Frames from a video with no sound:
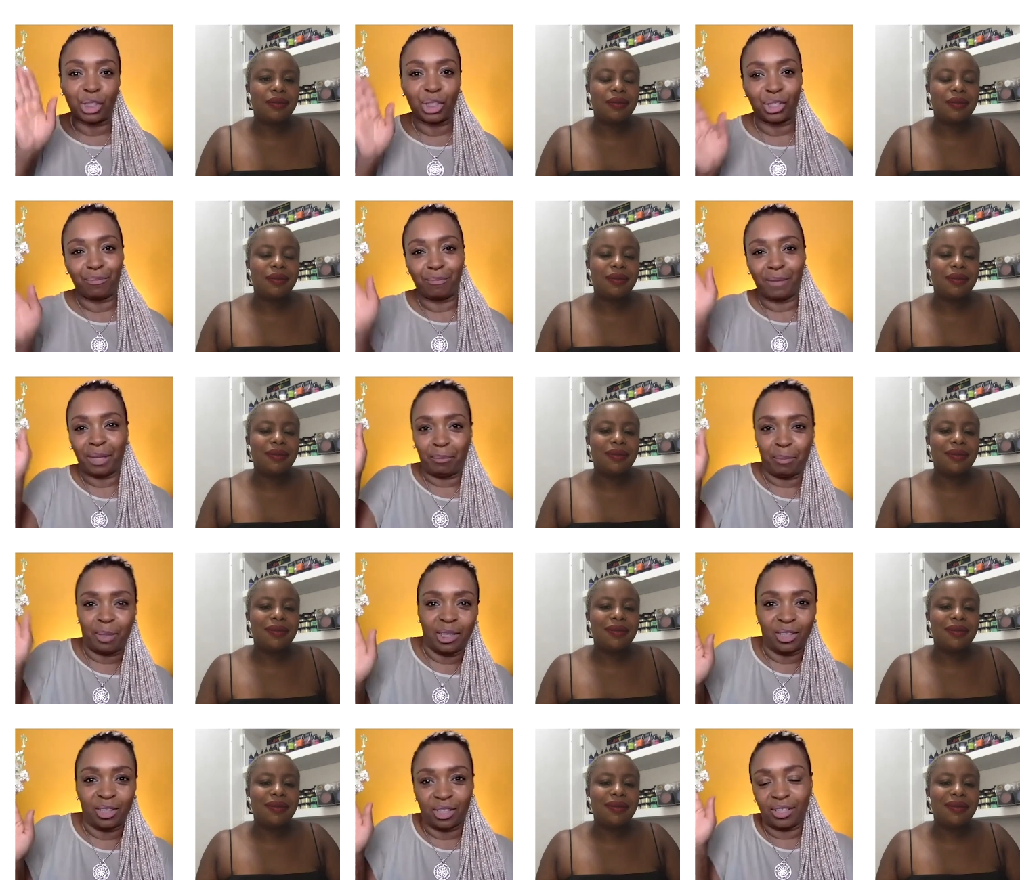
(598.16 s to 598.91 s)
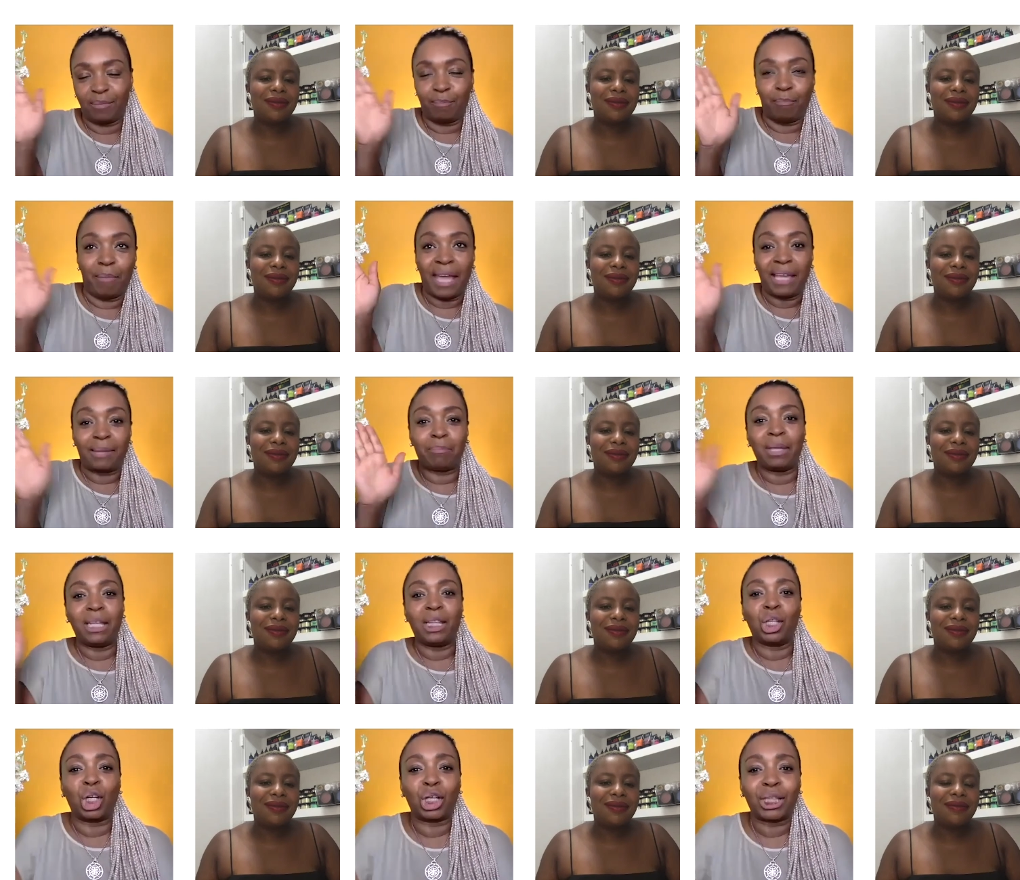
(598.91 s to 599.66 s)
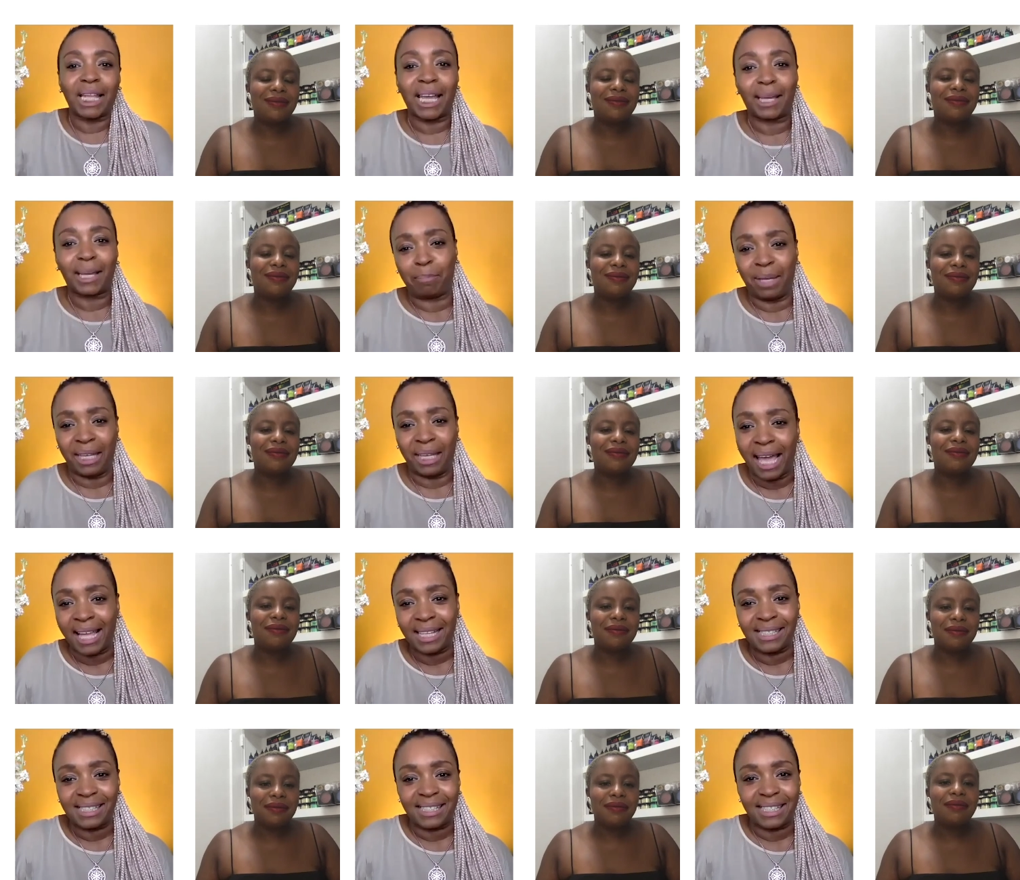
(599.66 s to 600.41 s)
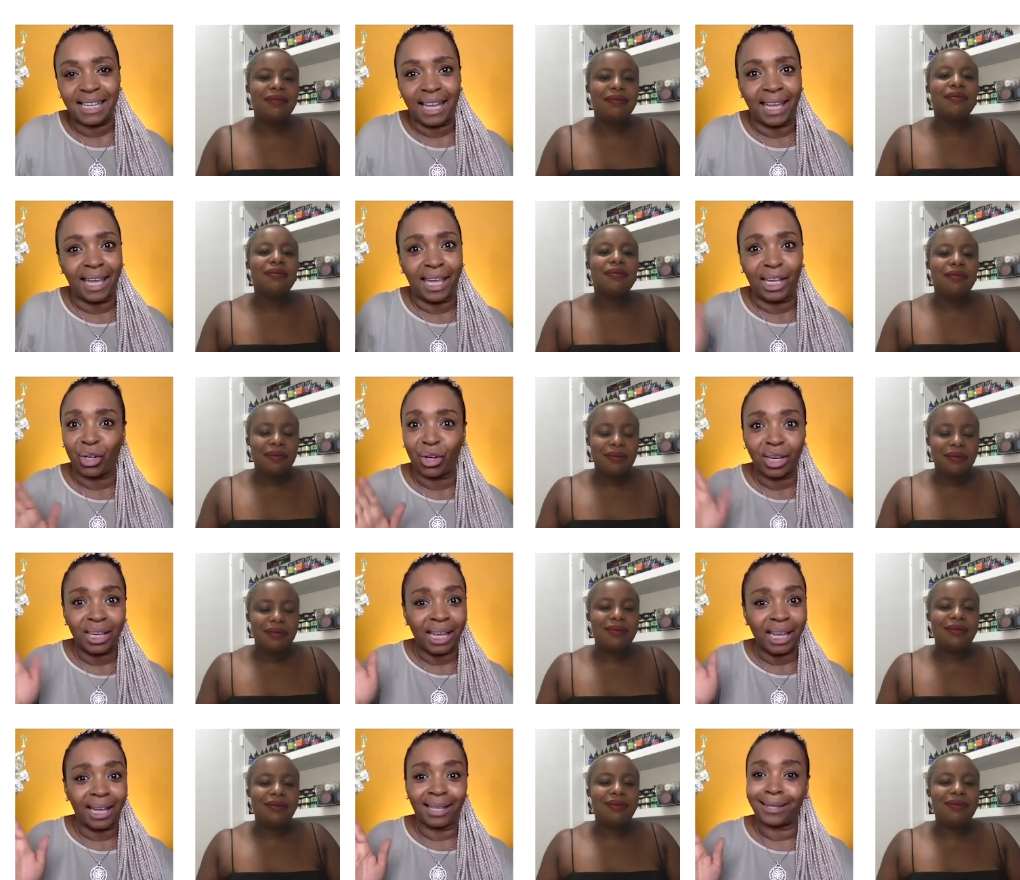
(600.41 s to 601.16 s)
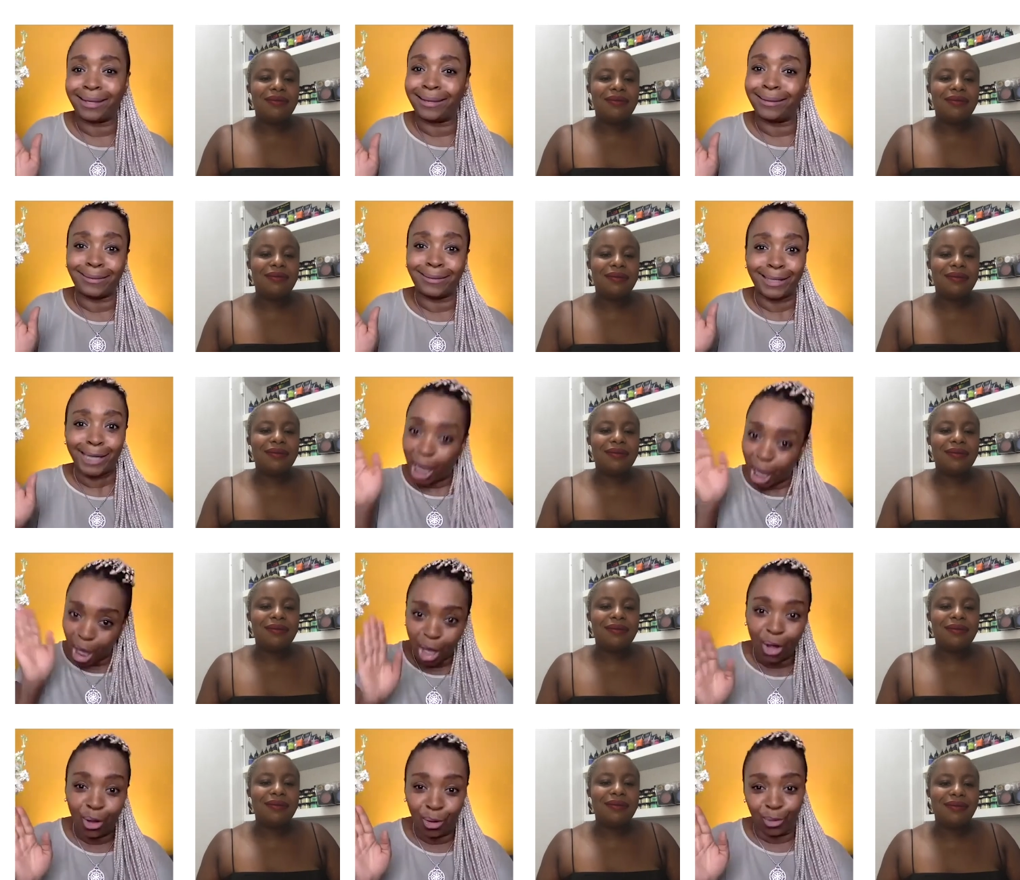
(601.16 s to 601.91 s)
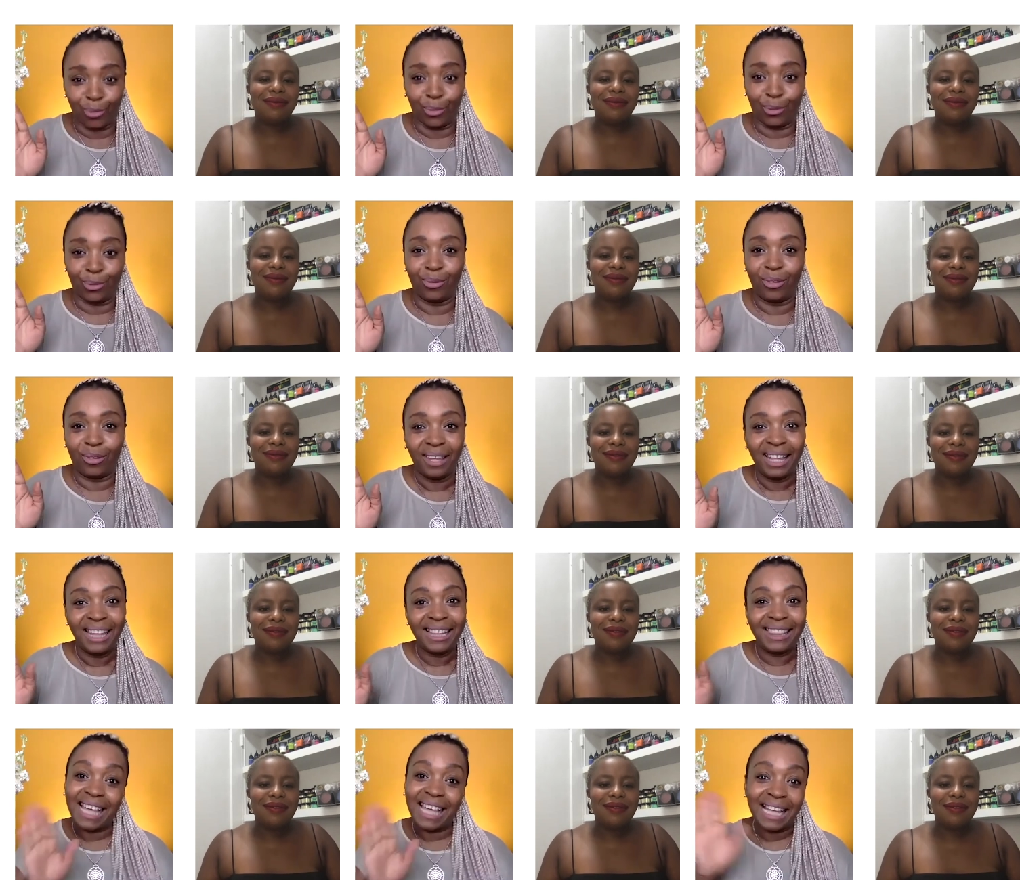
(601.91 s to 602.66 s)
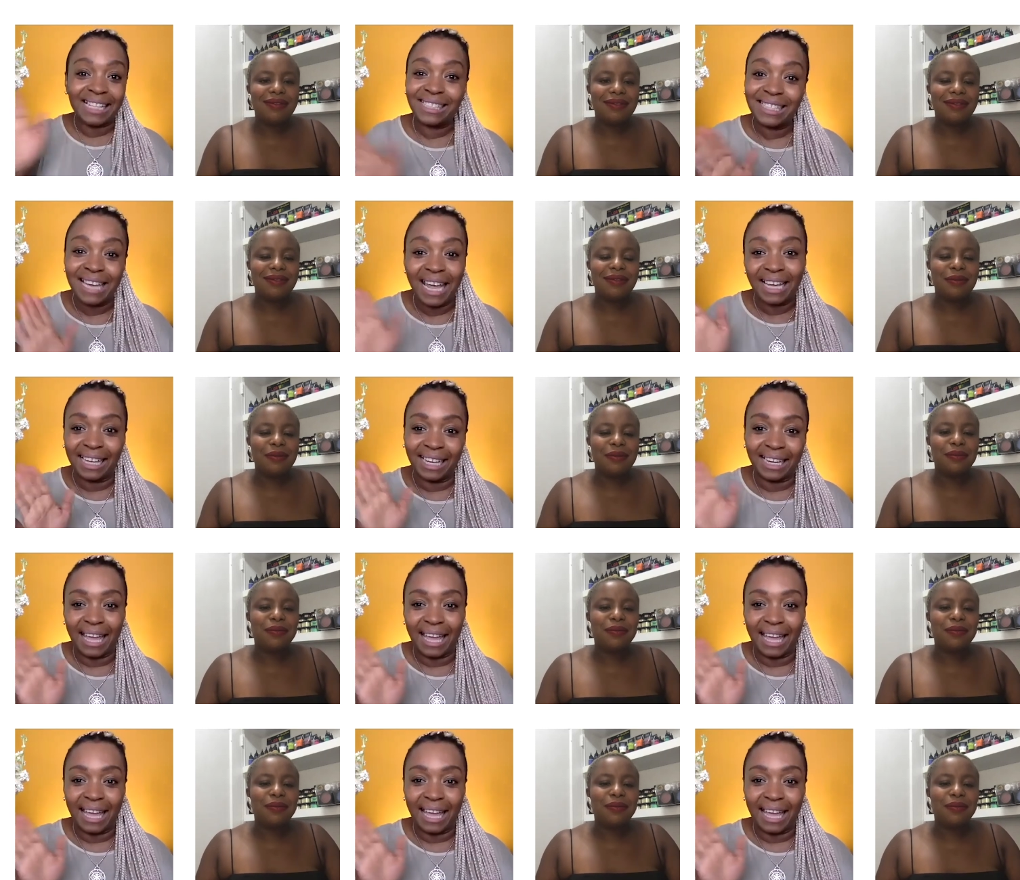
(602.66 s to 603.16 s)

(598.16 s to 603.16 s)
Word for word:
Speaker 1: you to make me look make me look like beyonce and you're like mm. no that's not gonna